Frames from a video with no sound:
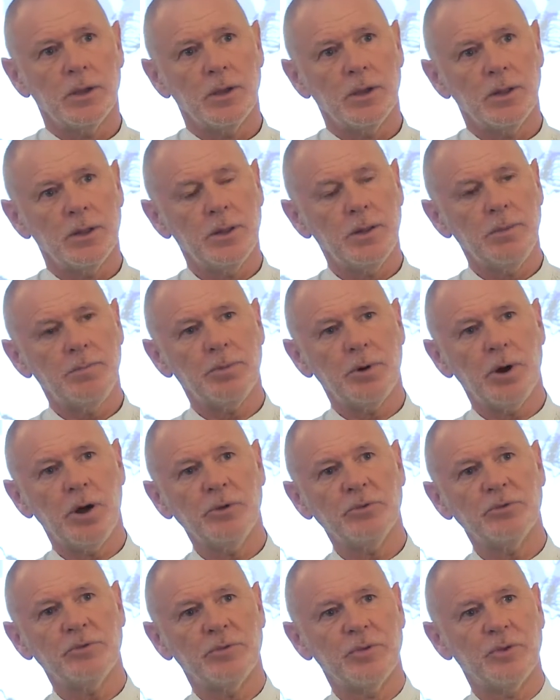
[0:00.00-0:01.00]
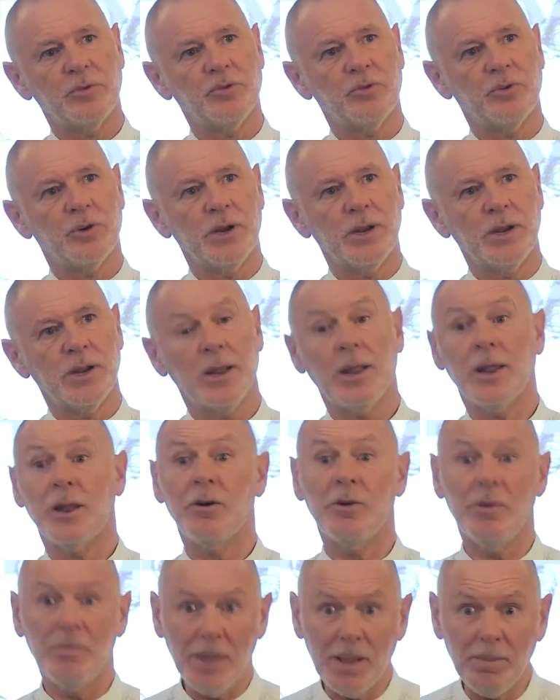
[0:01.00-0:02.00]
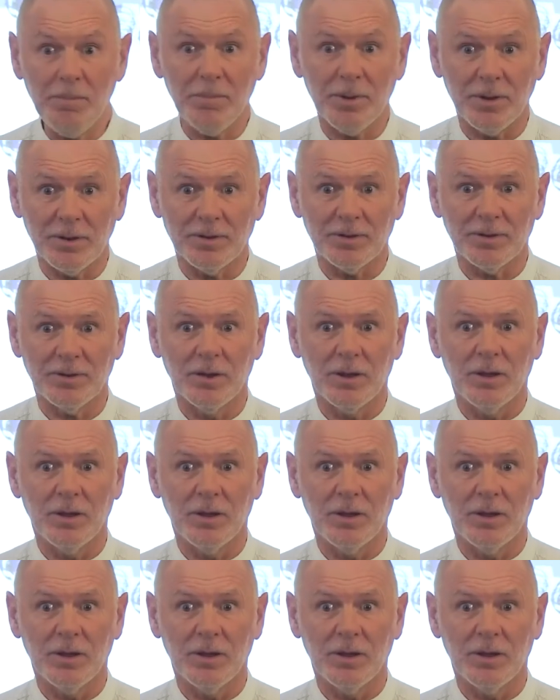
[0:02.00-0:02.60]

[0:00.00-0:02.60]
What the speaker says: and on the branch of the tree, and then I remembered,